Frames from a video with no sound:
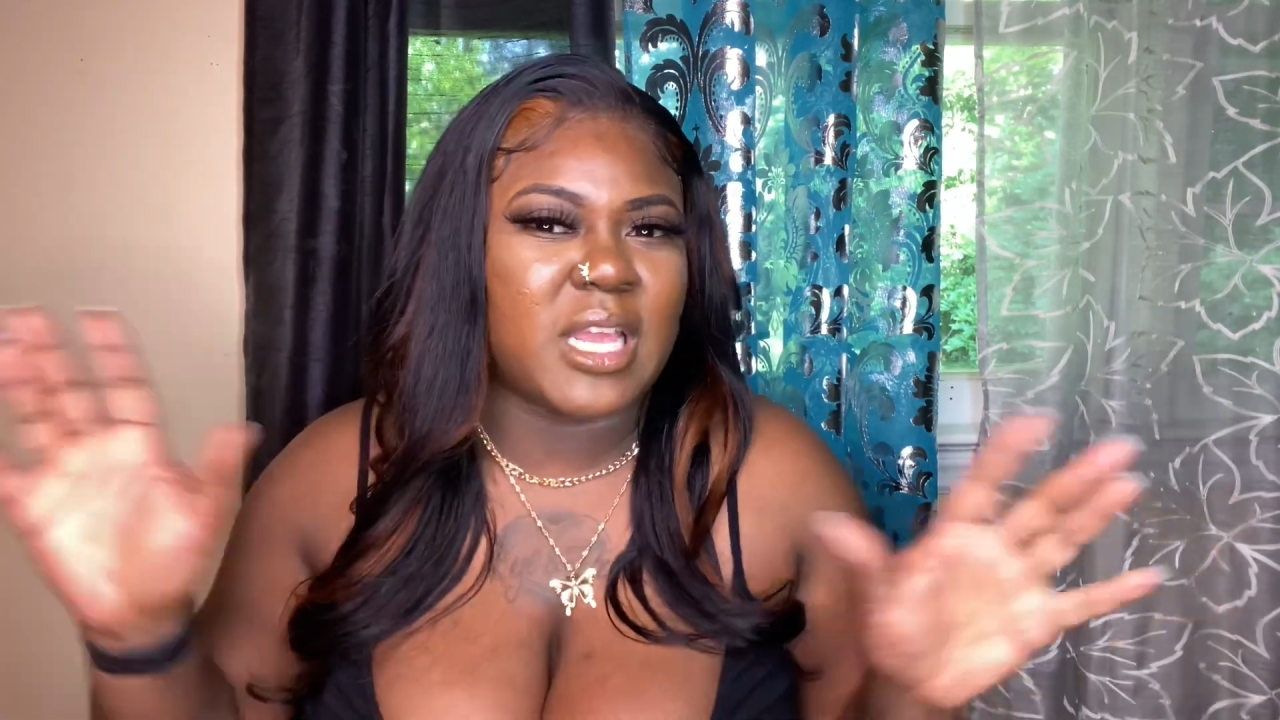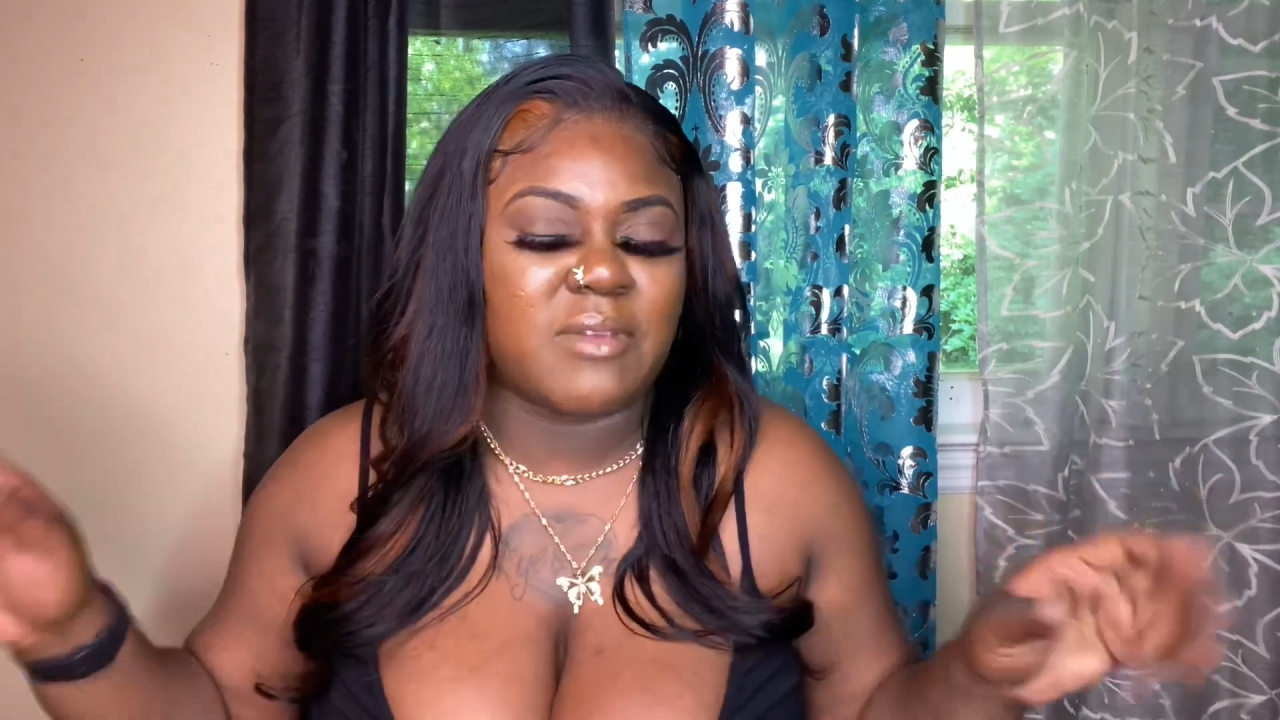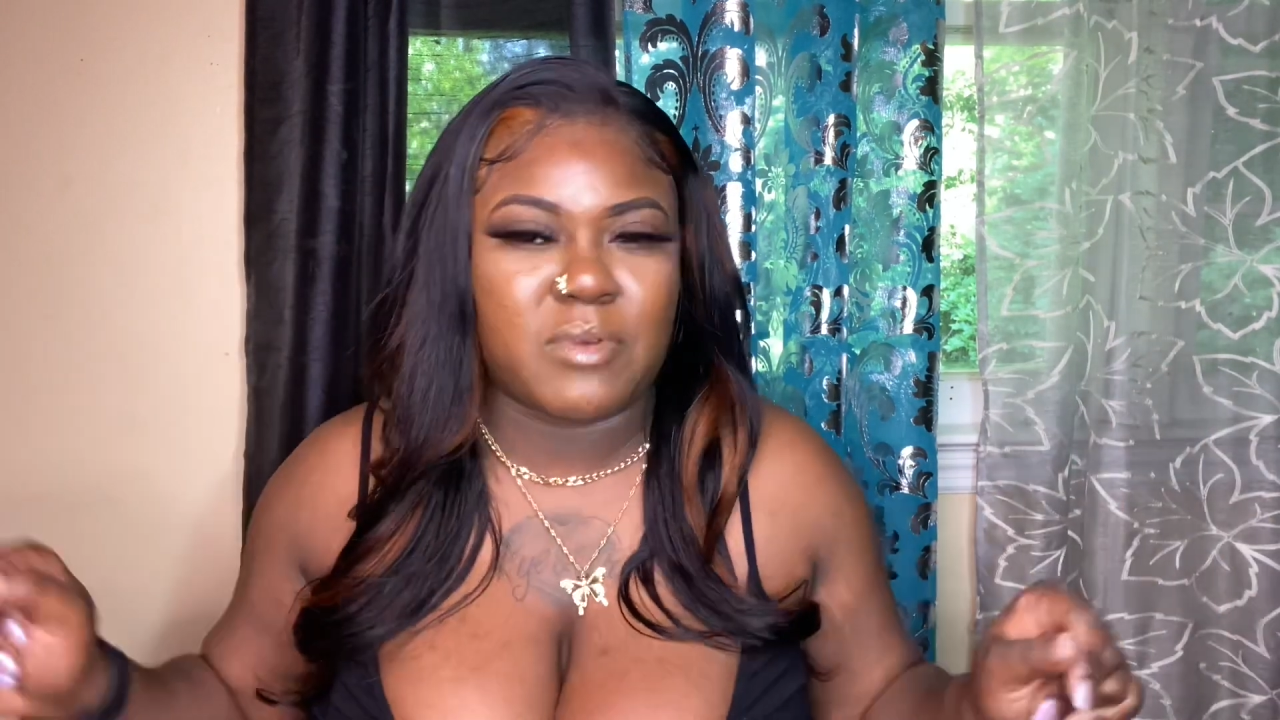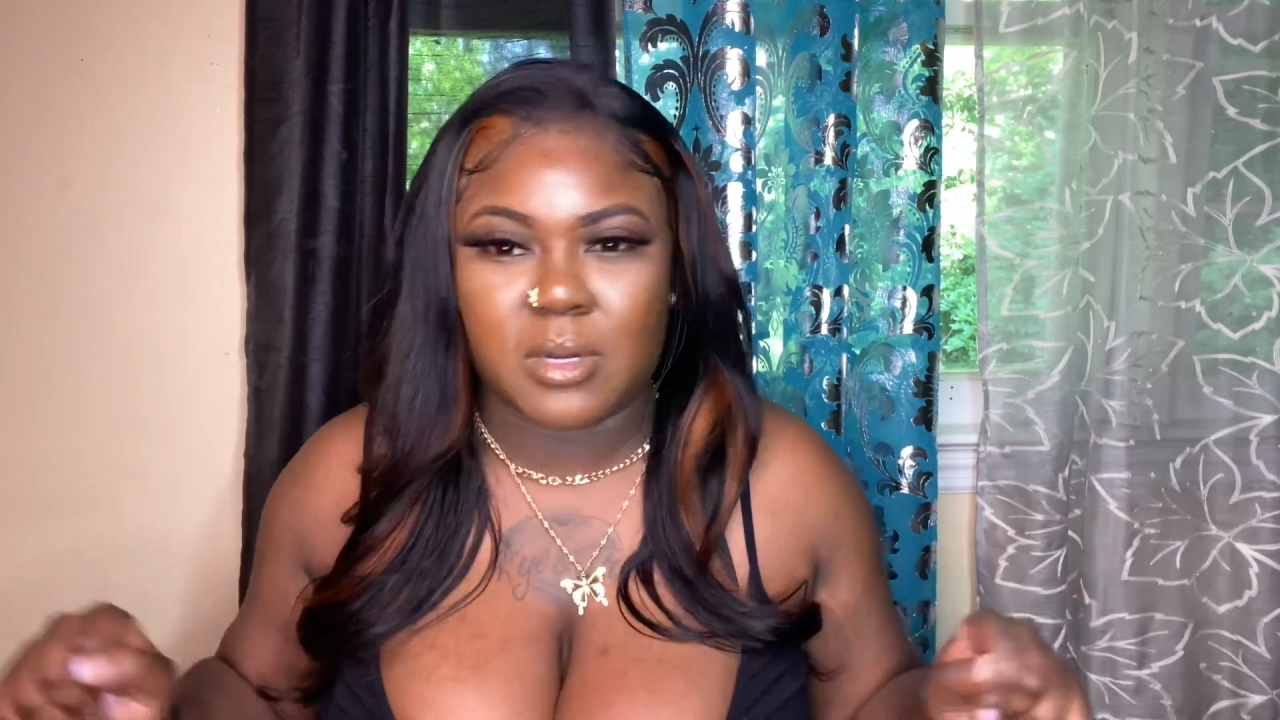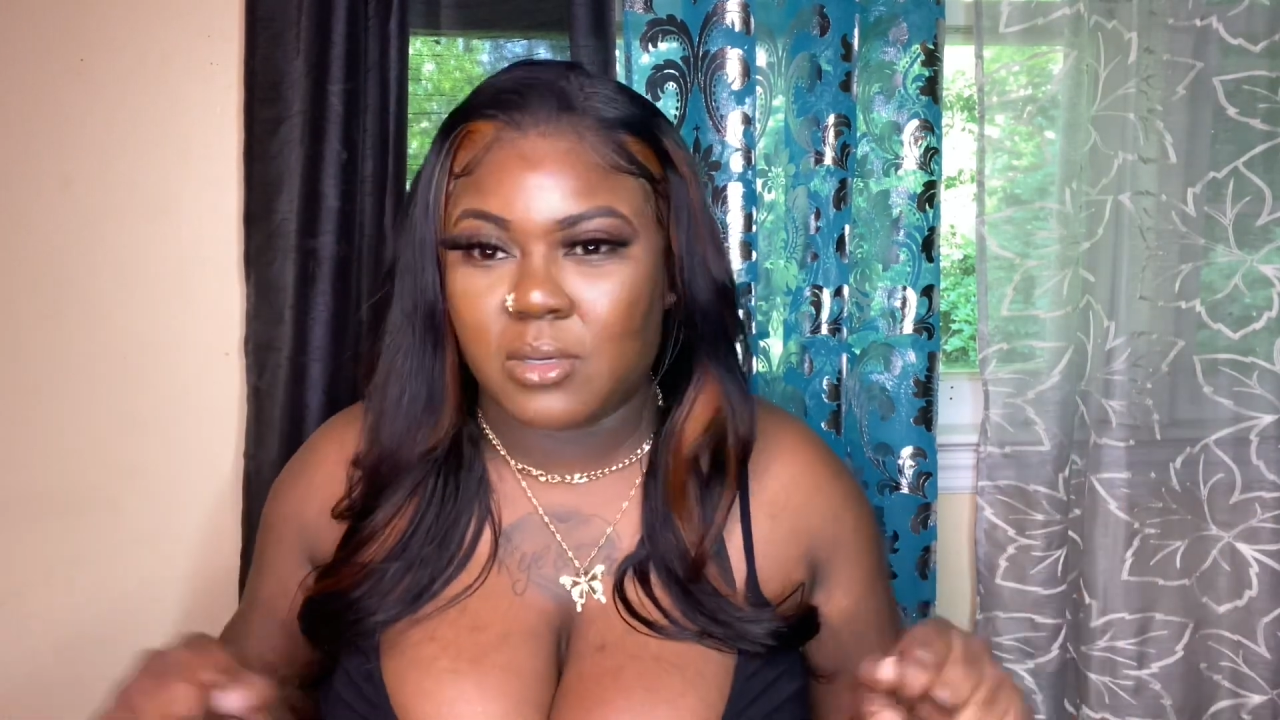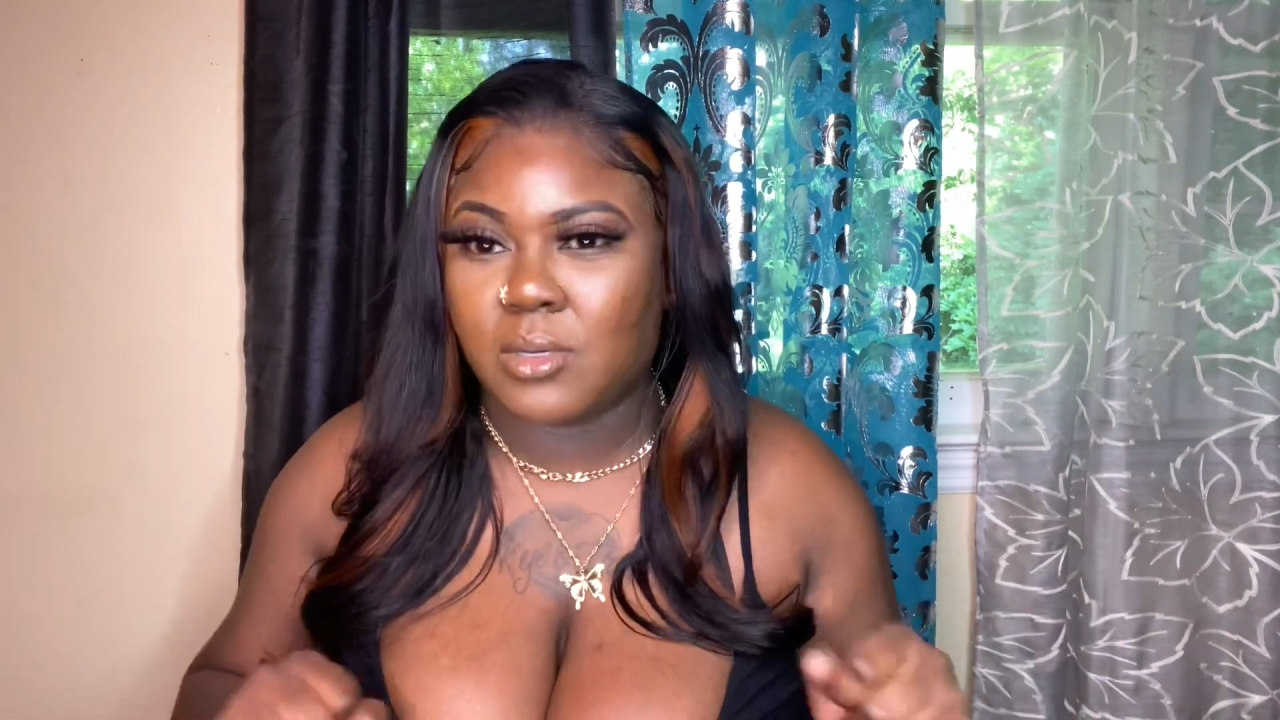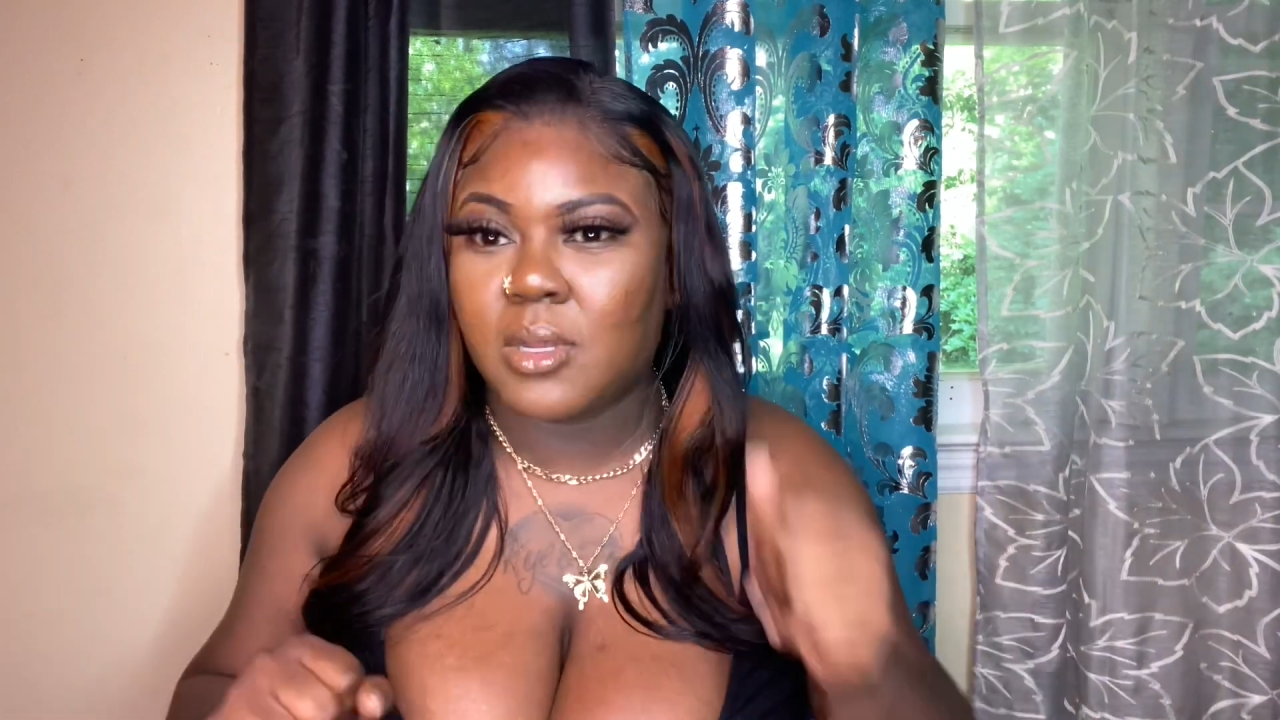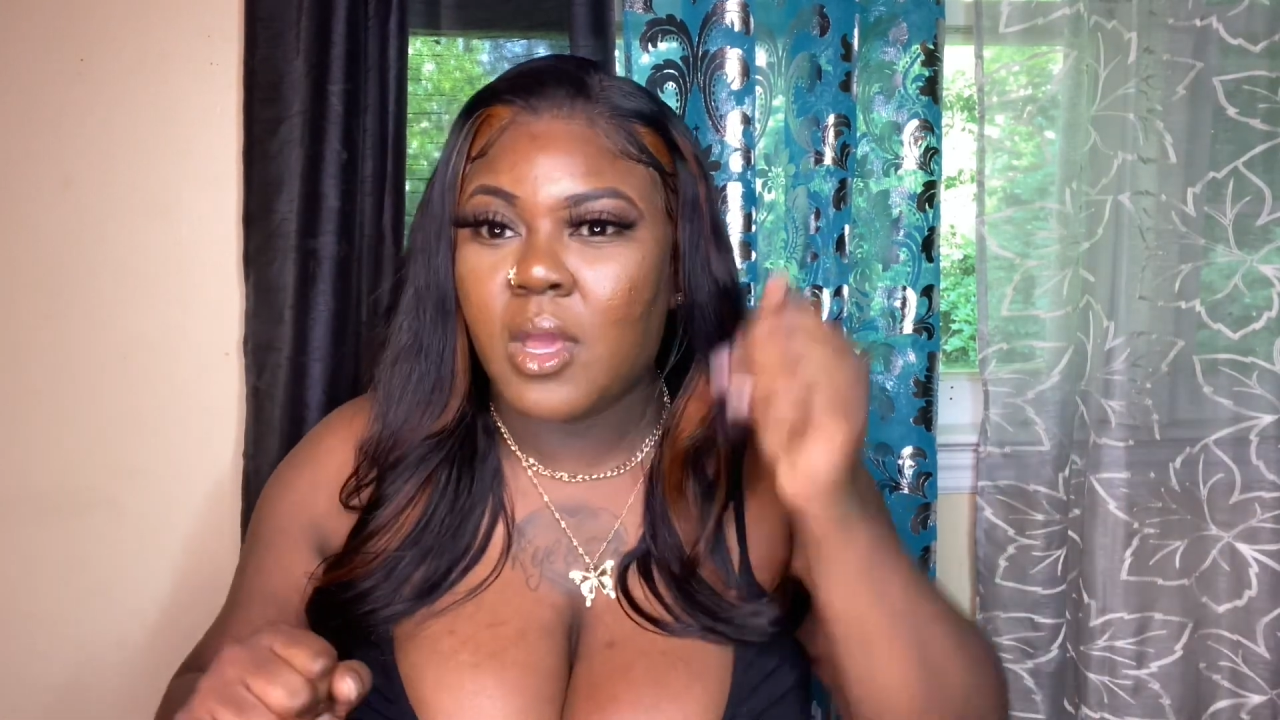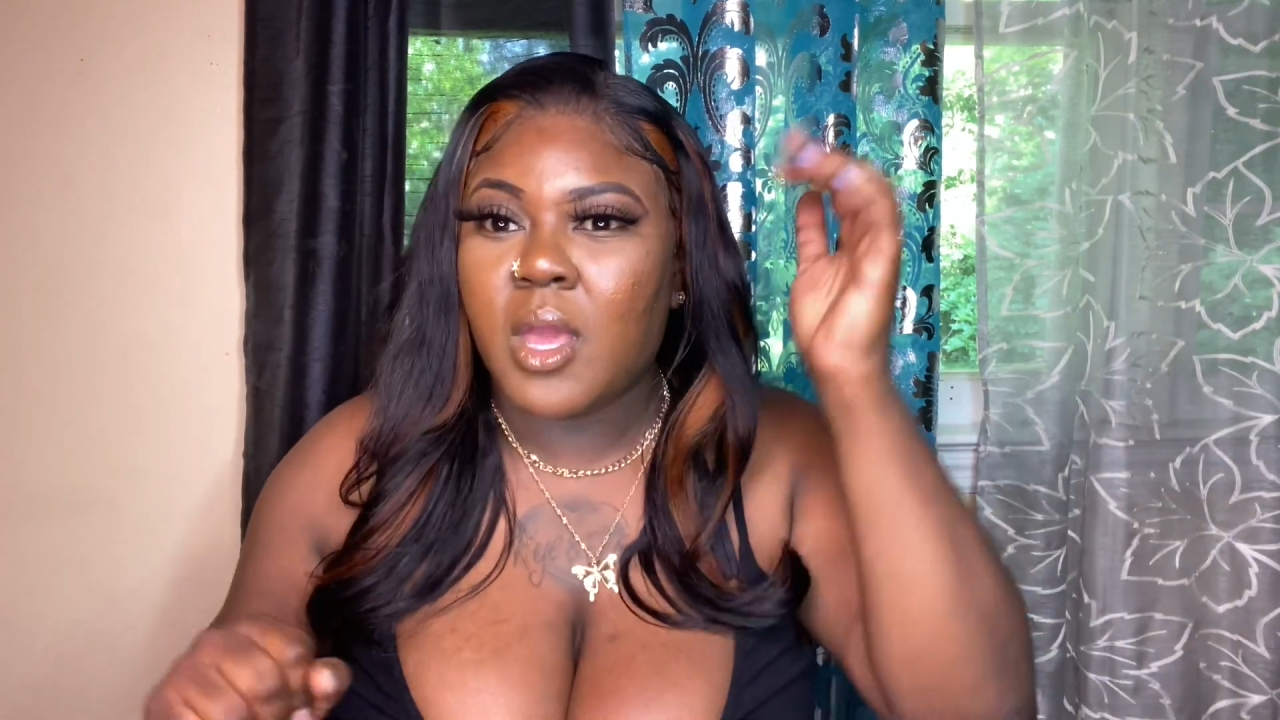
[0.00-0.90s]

give it a look,